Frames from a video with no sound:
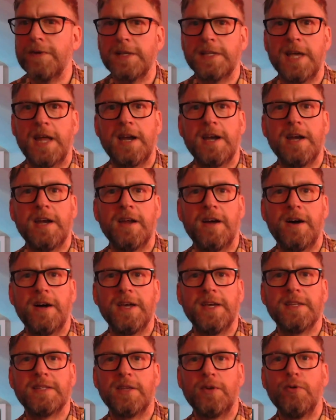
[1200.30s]
talented
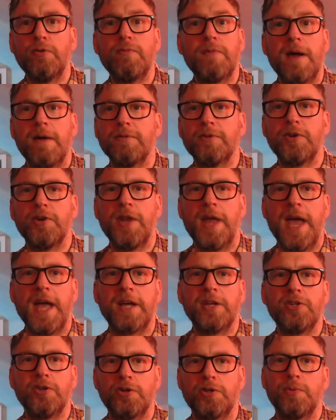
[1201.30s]
artist and all-round good
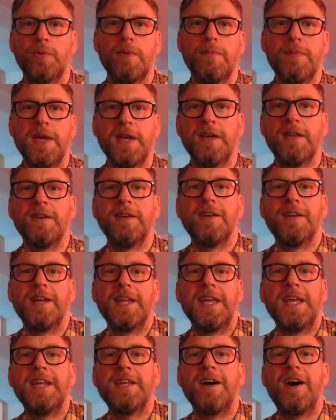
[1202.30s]
egg, Joshua Meehan,
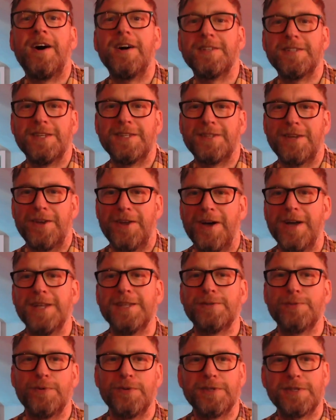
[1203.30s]
lead artist on
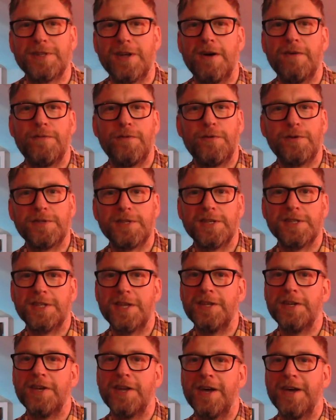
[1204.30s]
Ironsworn, Starforged and
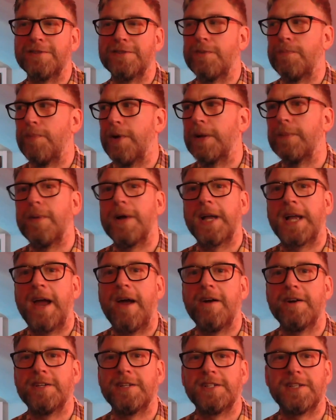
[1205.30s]
Sundered Isles, to bring my
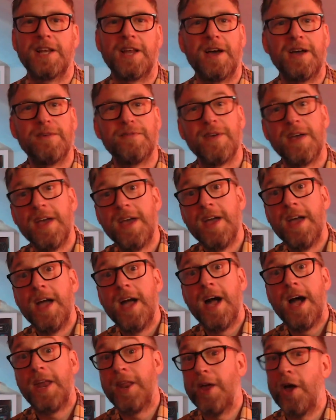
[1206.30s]
character to life,
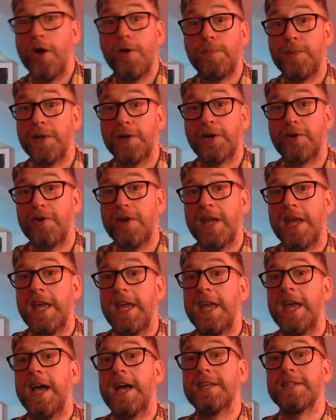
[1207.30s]
and I hope you'll agree
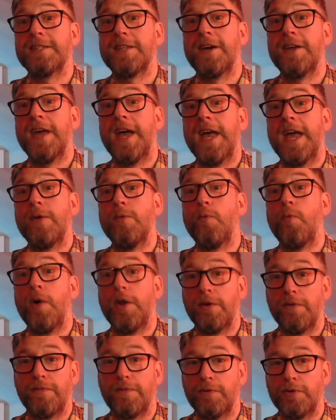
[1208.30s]
he has done a
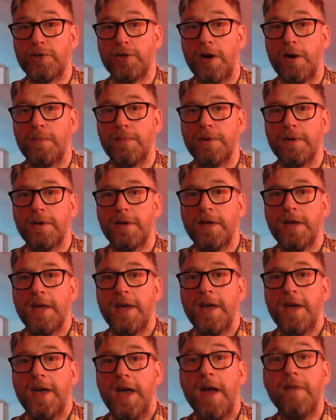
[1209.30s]
wonderful job.
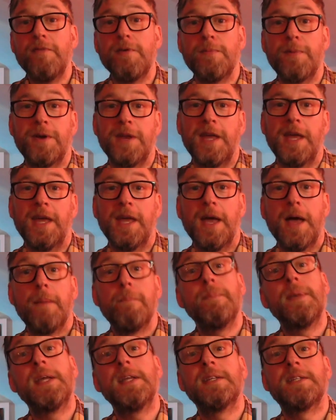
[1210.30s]
Everybody,
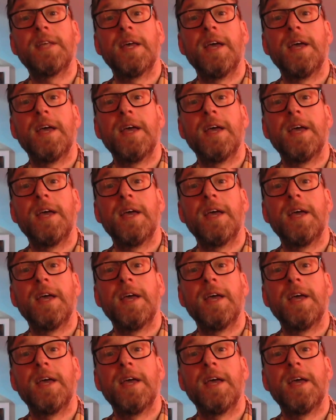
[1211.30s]
meet